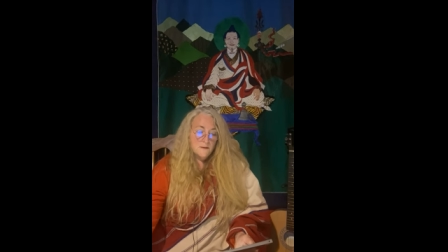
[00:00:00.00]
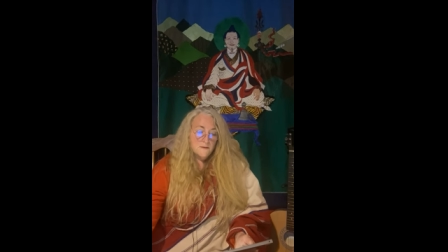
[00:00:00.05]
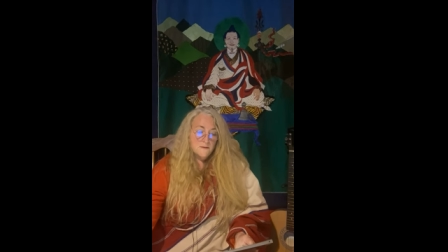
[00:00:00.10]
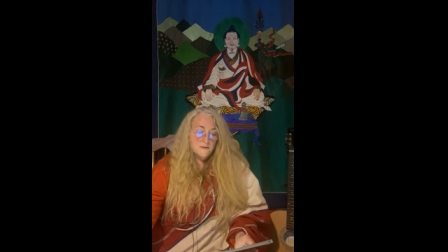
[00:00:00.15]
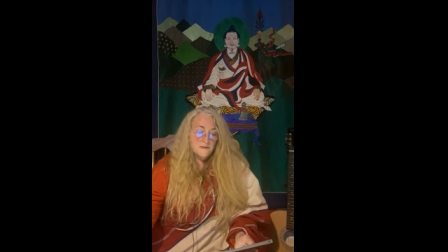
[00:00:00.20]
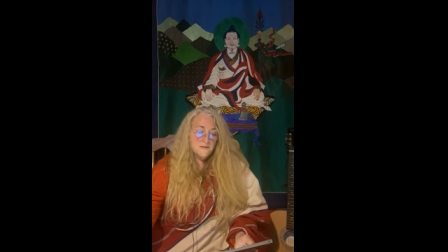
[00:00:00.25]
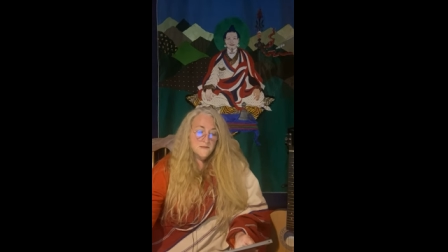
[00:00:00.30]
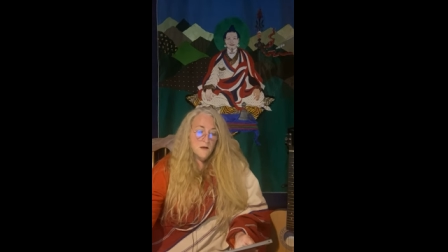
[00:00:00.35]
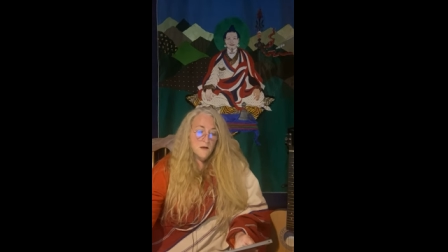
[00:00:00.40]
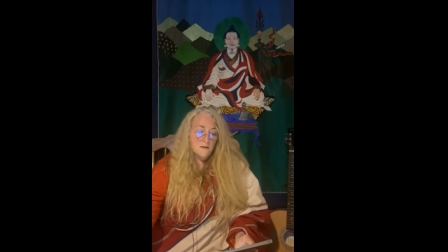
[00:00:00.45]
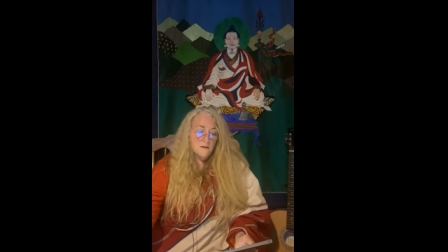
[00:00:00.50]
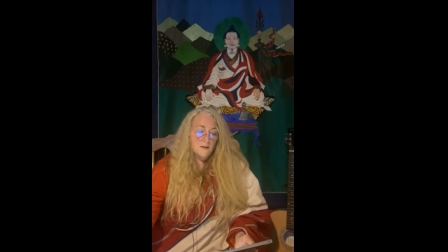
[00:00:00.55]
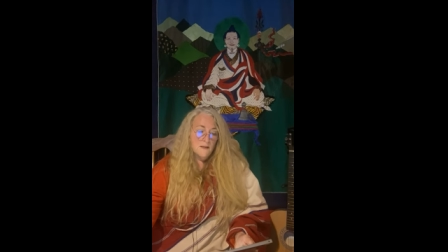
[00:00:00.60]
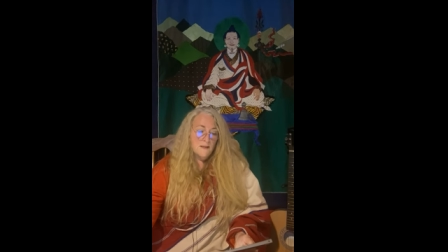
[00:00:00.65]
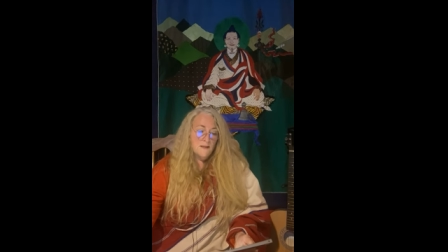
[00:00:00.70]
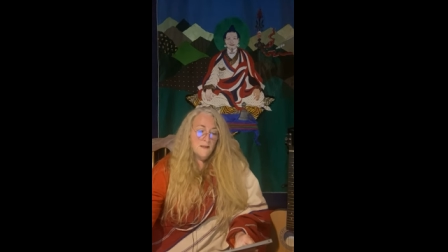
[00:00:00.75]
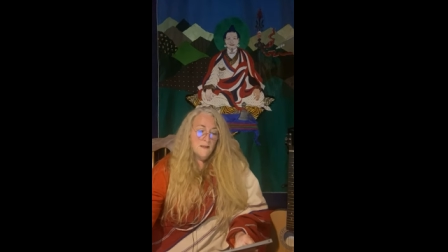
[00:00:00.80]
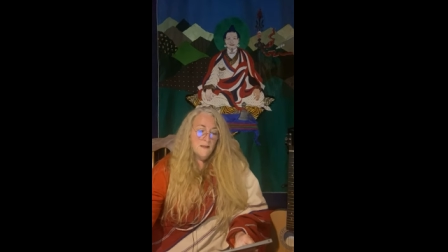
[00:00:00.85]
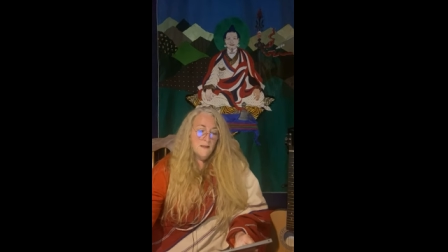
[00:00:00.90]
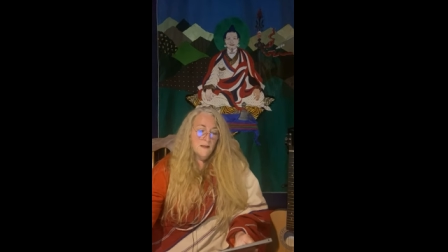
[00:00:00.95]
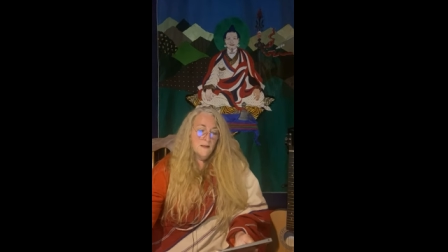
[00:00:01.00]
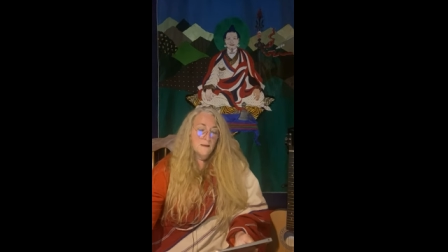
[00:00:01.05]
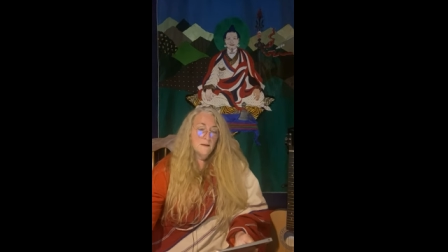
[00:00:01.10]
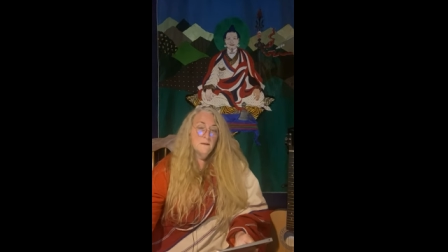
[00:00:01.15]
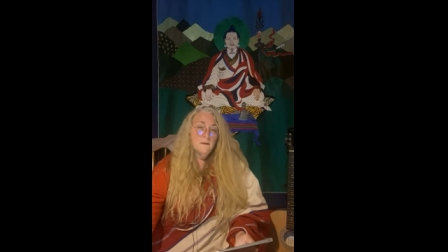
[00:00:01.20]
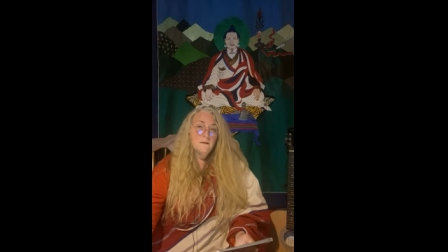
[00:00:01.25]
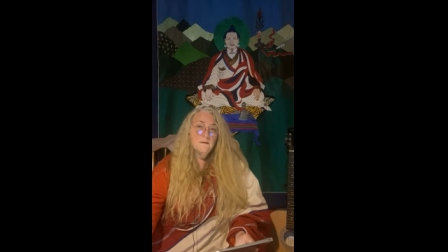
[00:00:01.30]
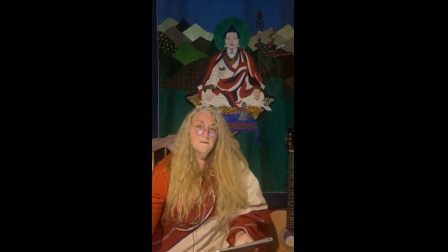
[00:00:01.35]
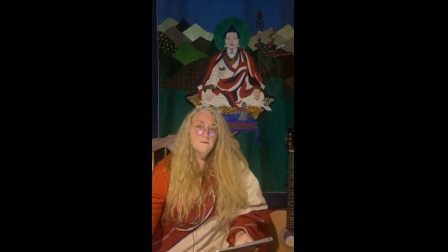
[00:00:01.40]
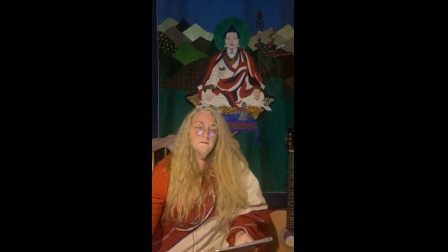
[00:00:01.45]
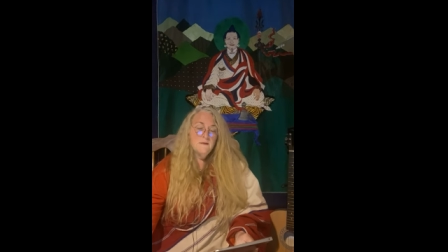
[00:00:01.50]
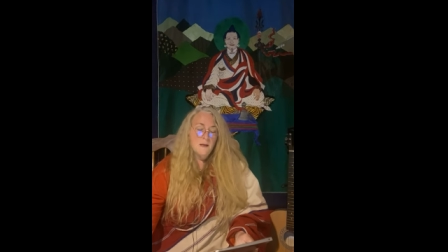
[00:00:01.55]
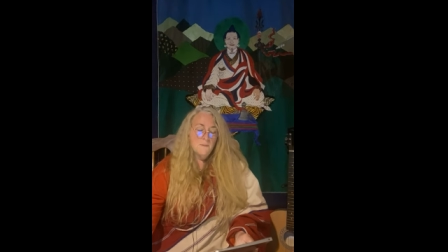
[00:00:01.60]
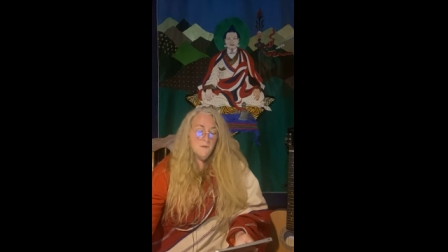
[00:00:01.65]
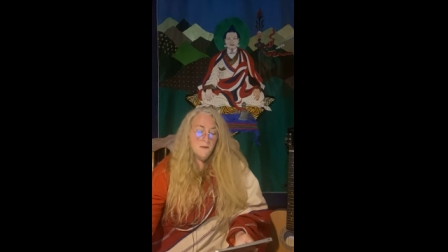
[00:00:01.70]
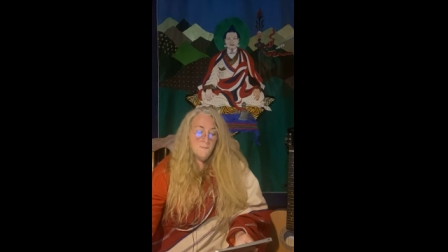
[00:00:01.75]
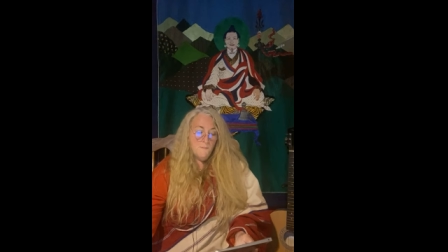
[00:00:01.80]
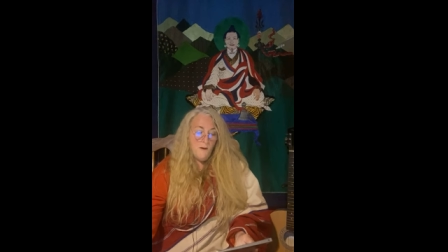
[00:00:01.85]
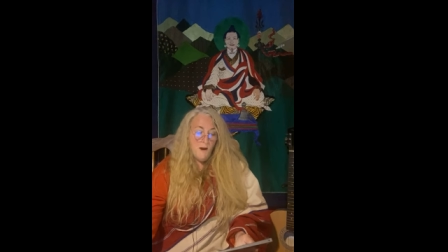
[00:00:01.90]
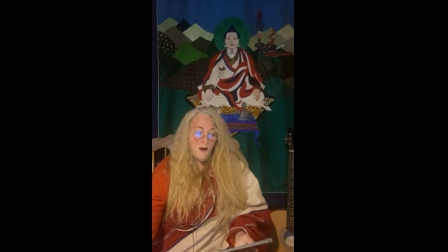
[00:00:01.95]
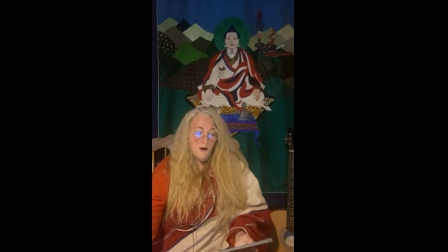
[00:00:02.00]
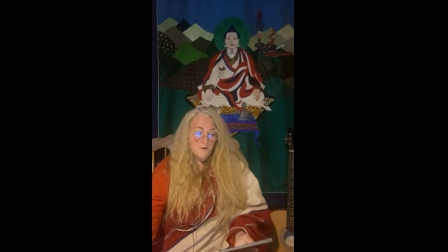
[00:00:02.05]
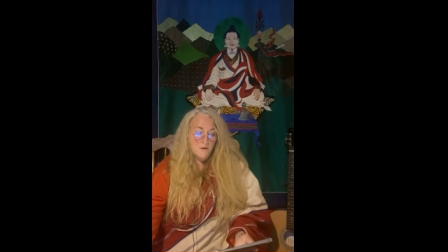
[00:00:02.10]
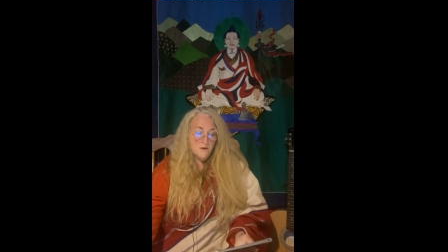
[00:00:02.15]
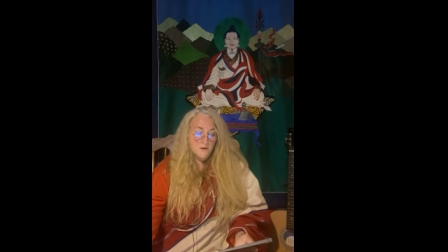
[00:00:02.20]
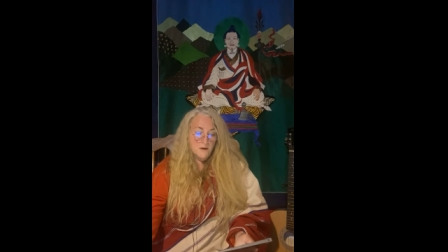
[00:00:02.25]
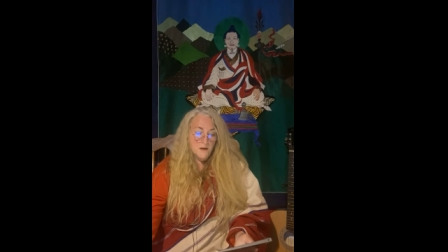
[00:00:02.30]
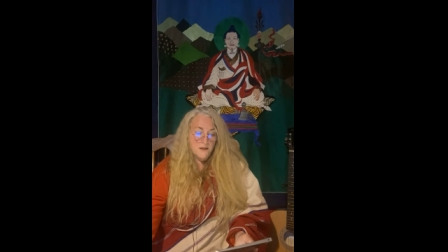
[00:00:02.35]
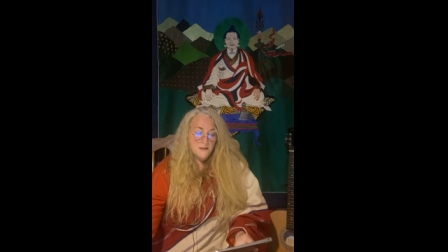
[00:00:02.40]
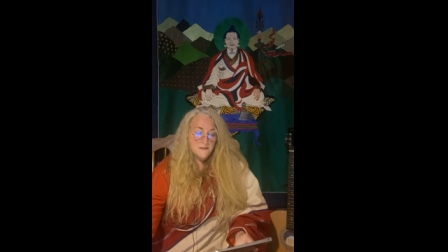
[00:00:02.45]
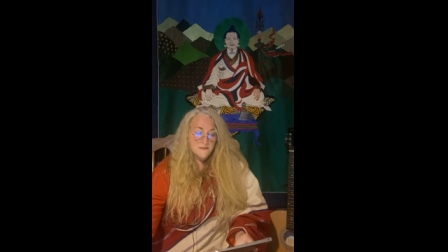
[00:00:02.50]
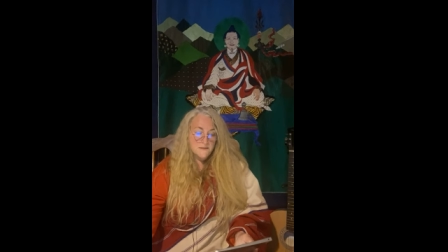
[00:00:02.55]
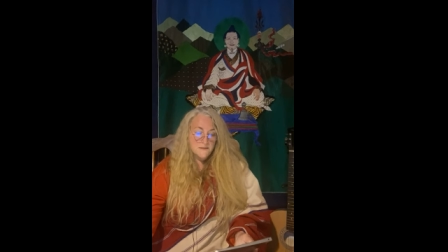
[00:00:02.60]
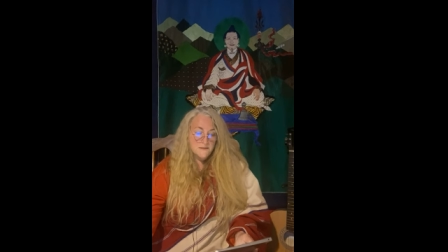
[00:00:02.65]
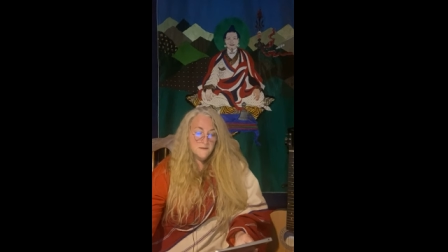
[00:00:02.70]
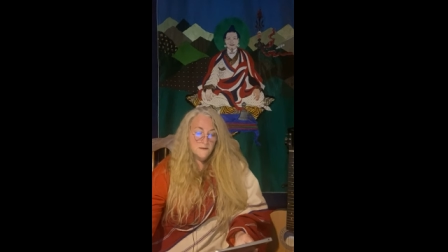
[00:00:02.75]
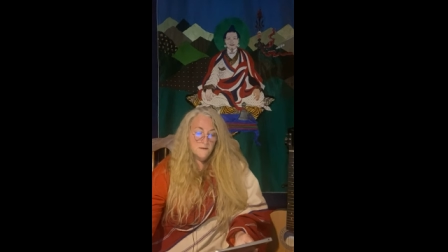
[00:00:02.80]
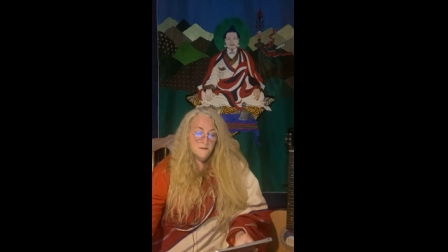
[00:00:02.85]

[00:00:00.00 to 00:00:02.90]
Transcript: this other Ealing, demi paradise,